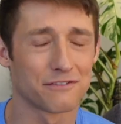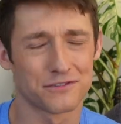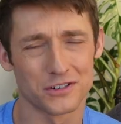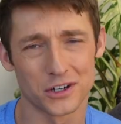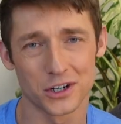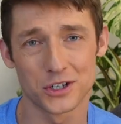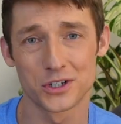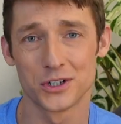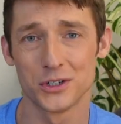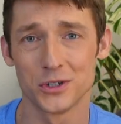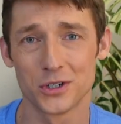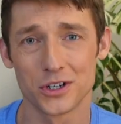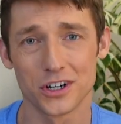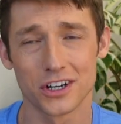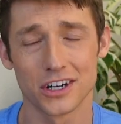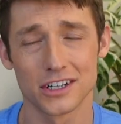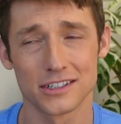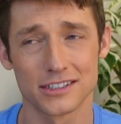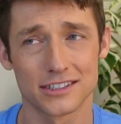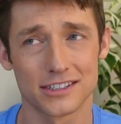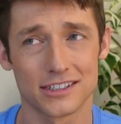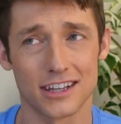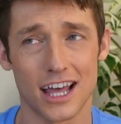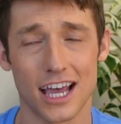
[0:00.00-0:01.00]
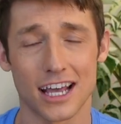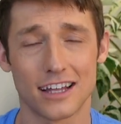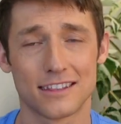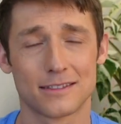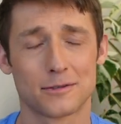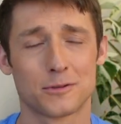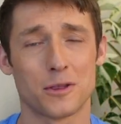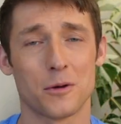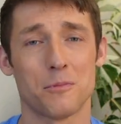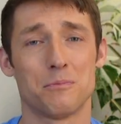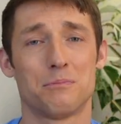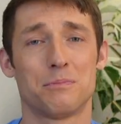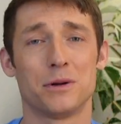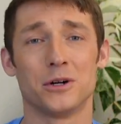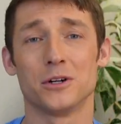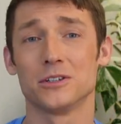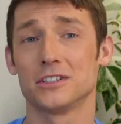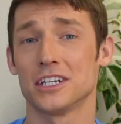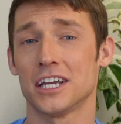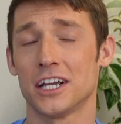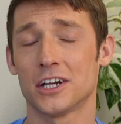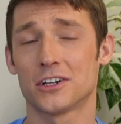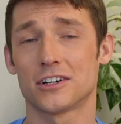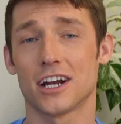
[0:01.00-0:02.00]
And for Cougars, like the
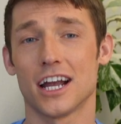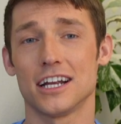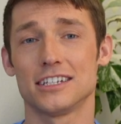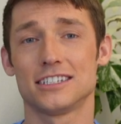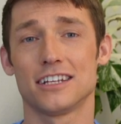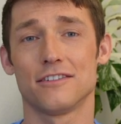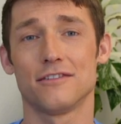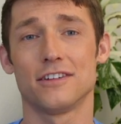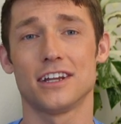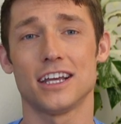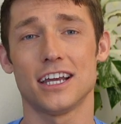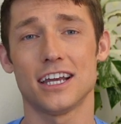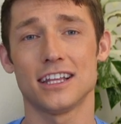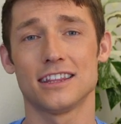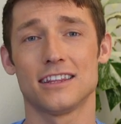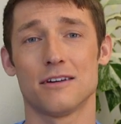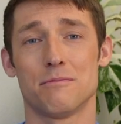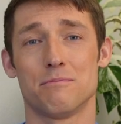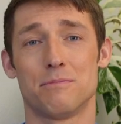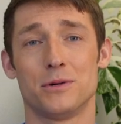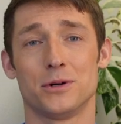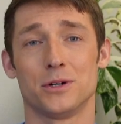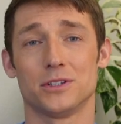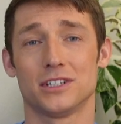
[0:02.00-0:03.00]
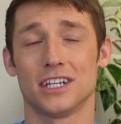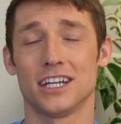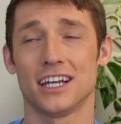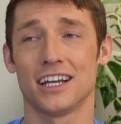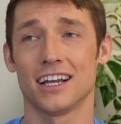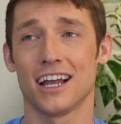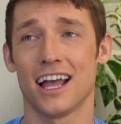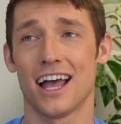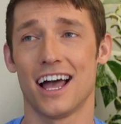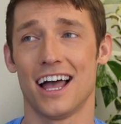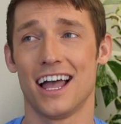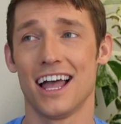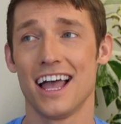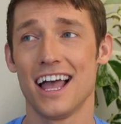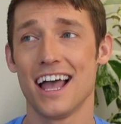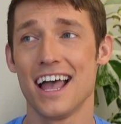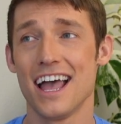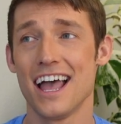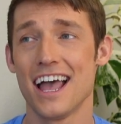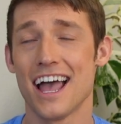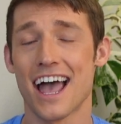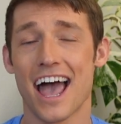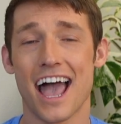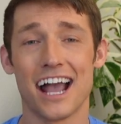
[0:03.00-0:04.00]
building creativity, the building
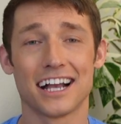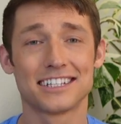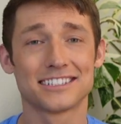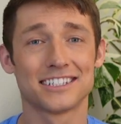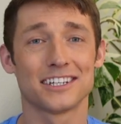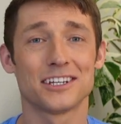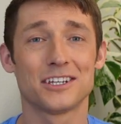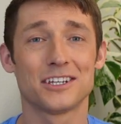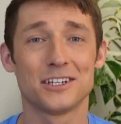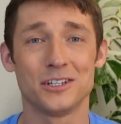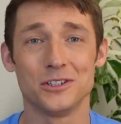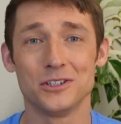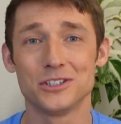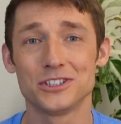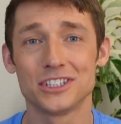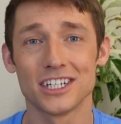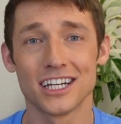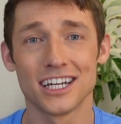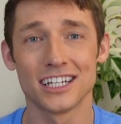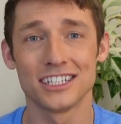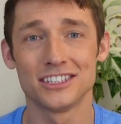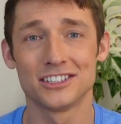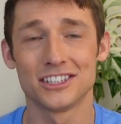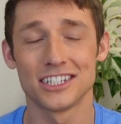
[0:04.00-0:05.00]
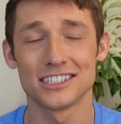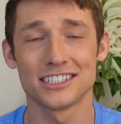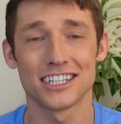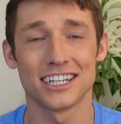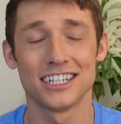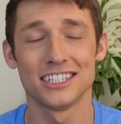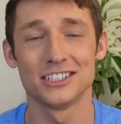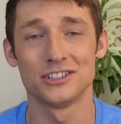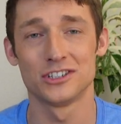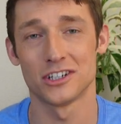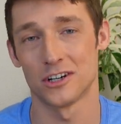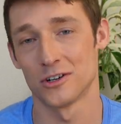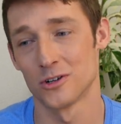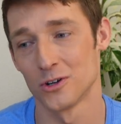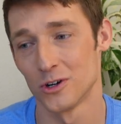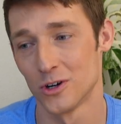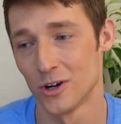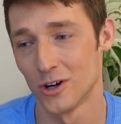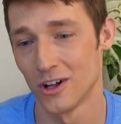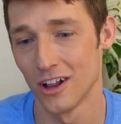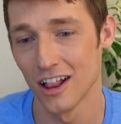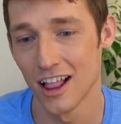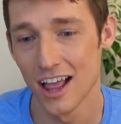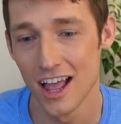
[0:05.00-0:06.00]
execution, just in
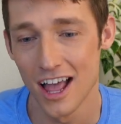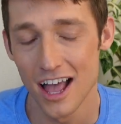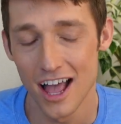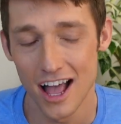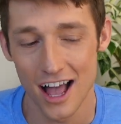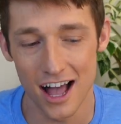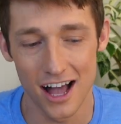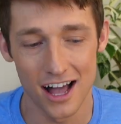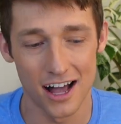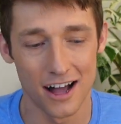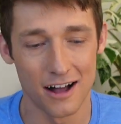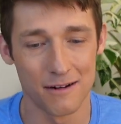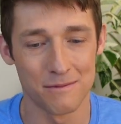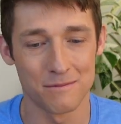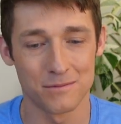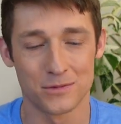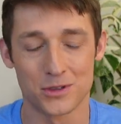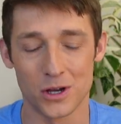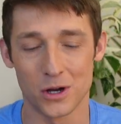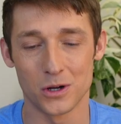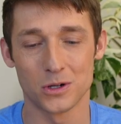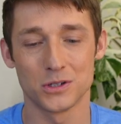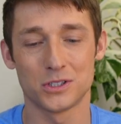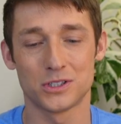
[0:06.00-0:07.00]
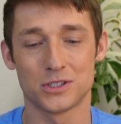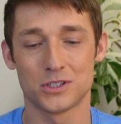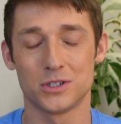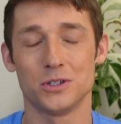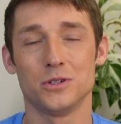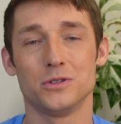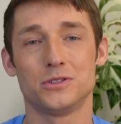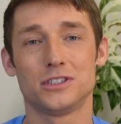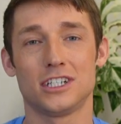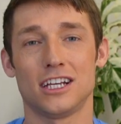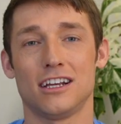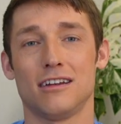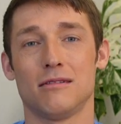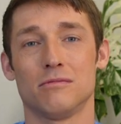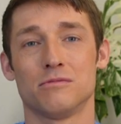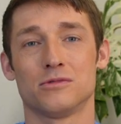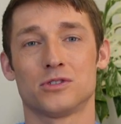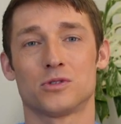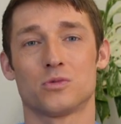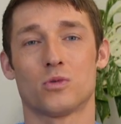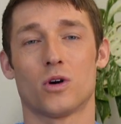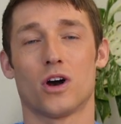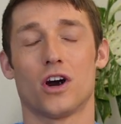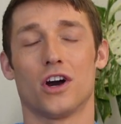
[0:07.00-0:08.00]
general, those two
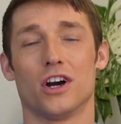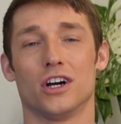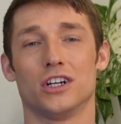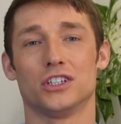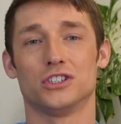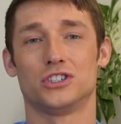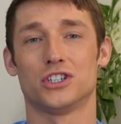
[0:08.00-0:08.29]
teams were